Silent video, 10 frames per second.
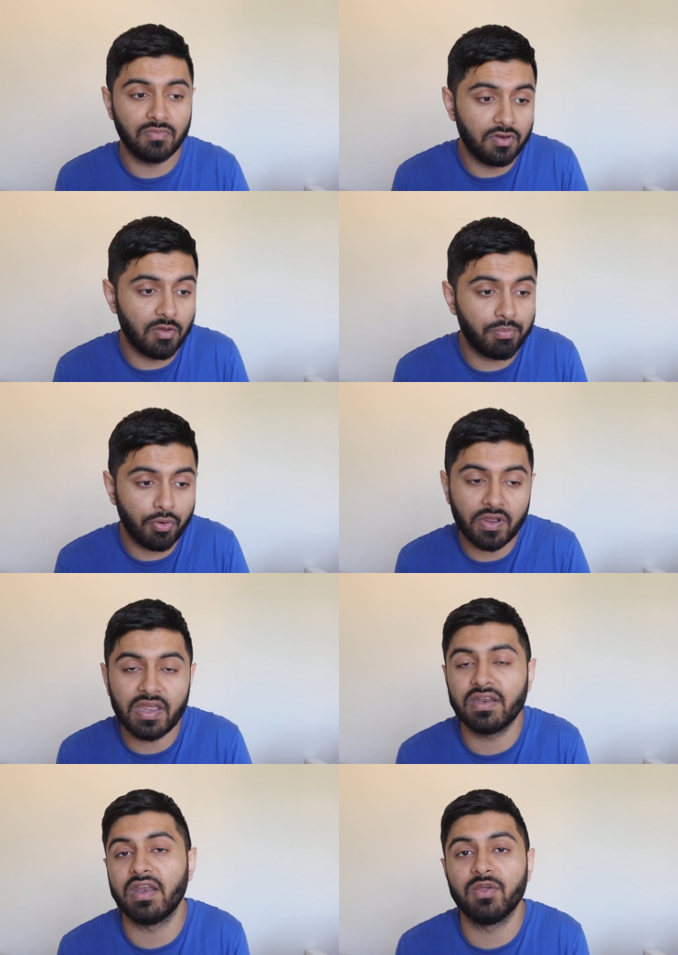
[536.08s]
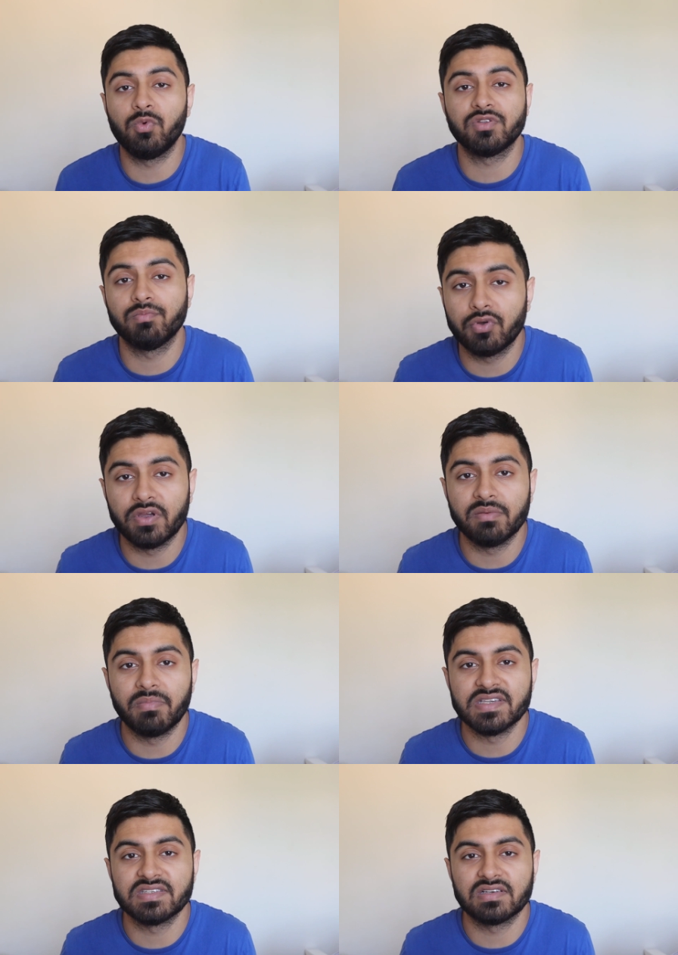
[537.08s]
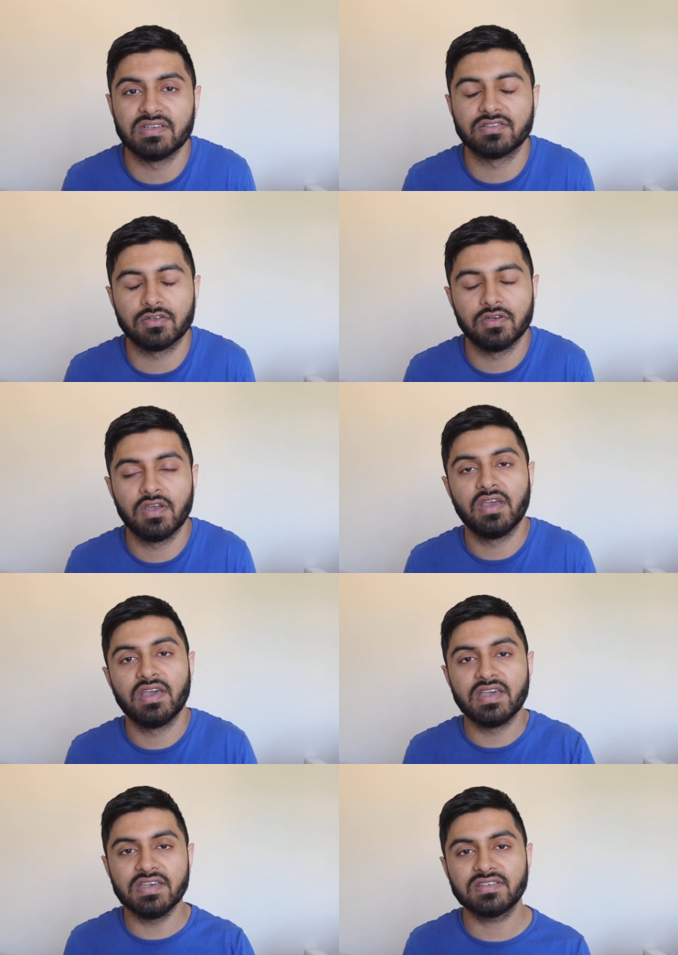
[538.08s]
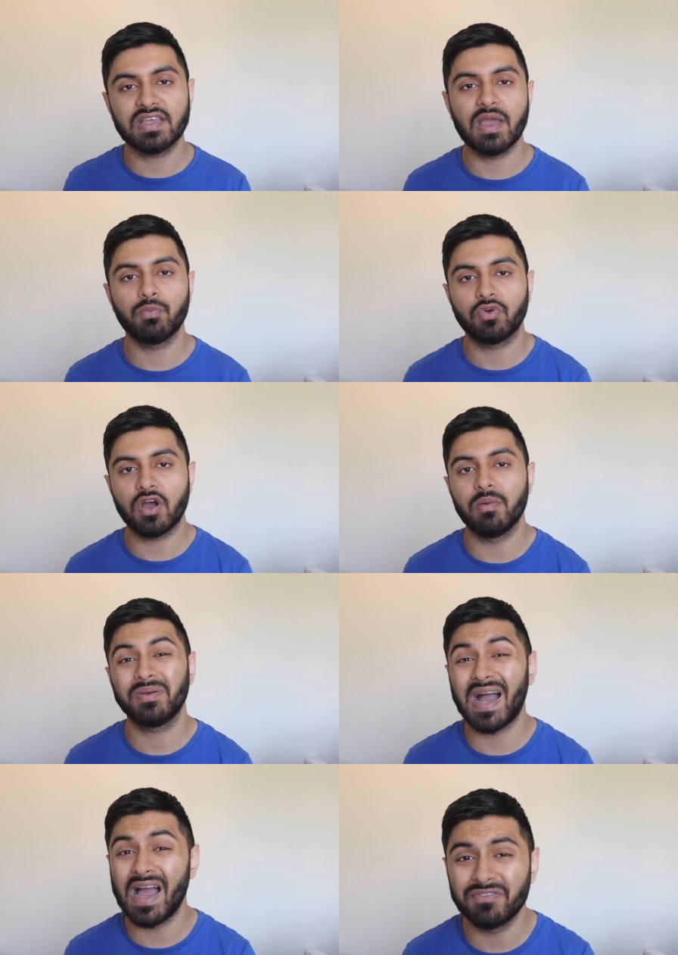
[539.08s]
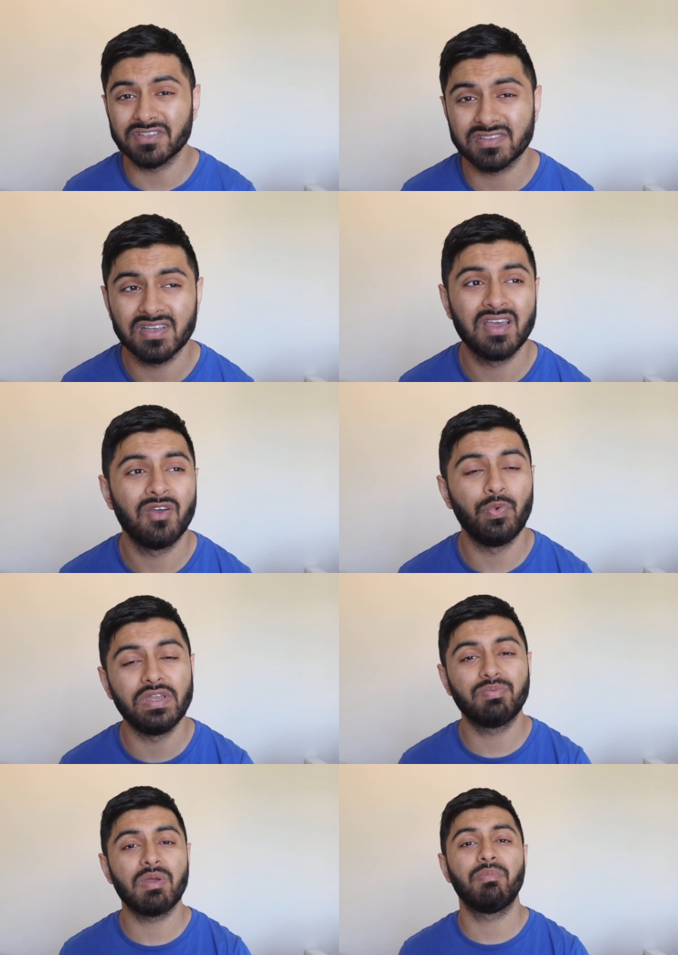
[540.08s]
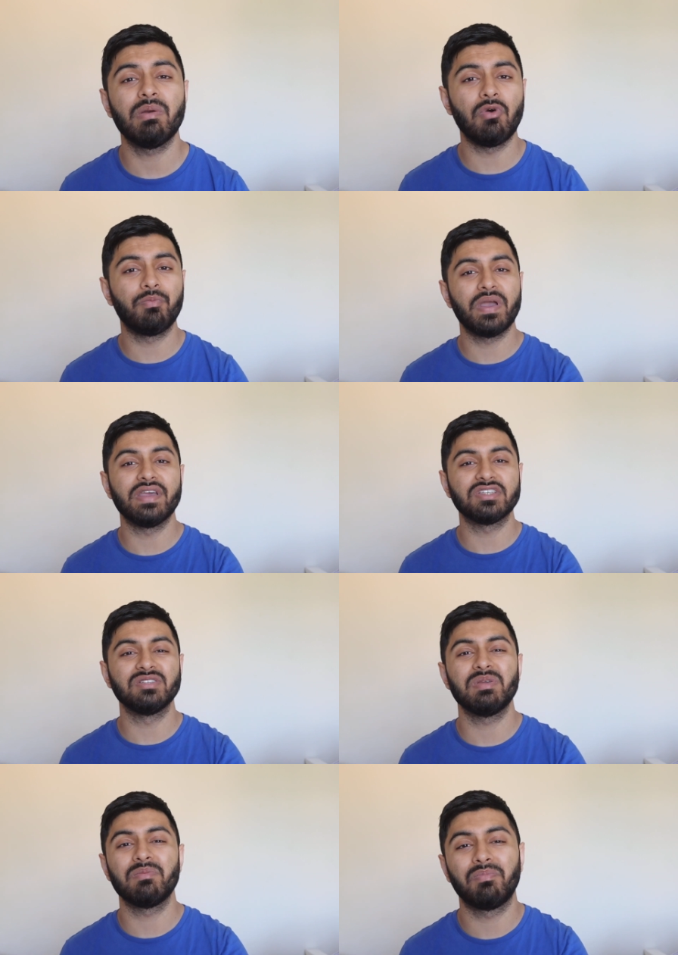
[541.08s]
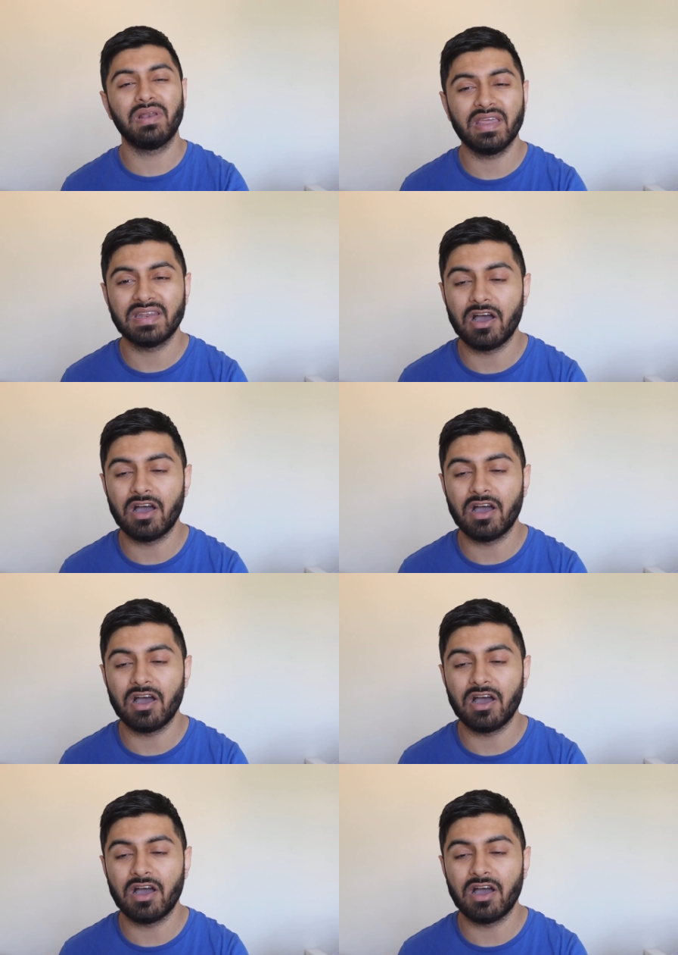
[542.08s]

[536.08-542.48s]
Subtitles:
you know, put in, and he wasn't put in, basically. So his time will come. Kai Havertz, we need to be a bit more patient. He's being played